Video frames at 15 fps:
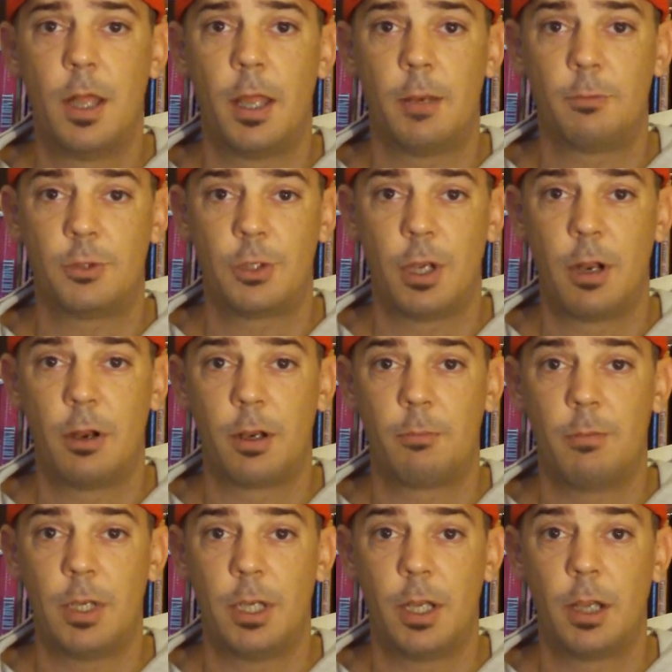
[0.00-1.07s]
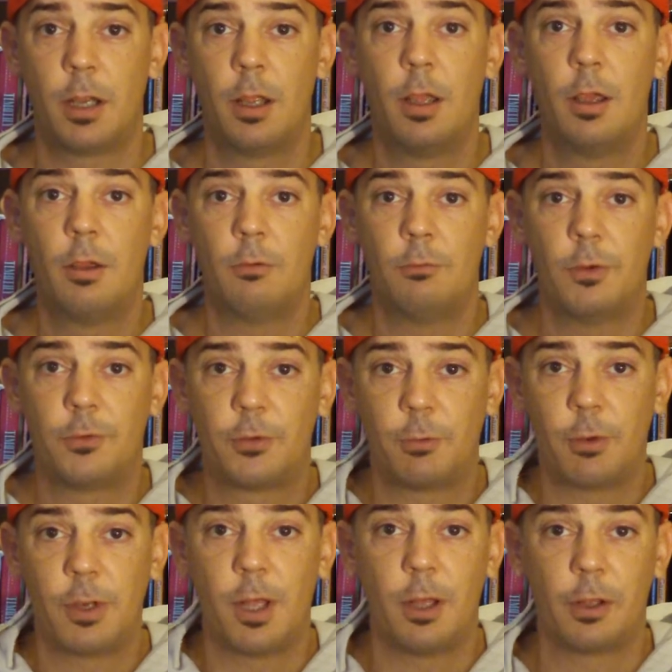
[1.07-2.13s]
and I'm sharing meaning with
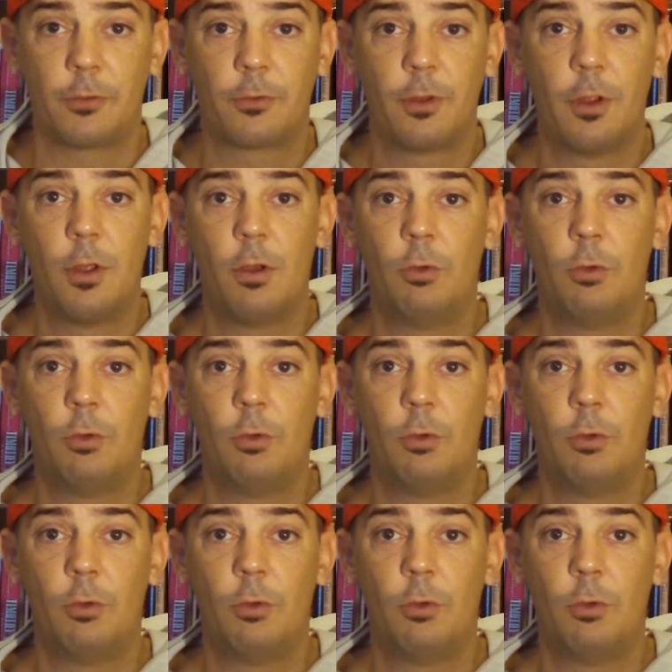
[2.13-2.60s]
someone else